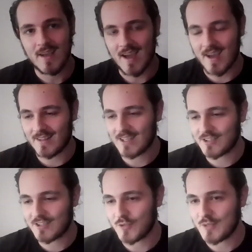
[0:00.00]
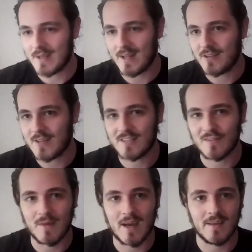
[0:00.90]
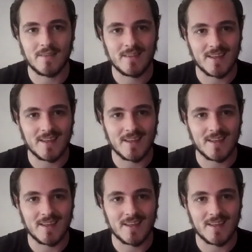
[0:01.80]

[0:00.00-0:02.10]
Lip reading: And that's just always been an interest of mine.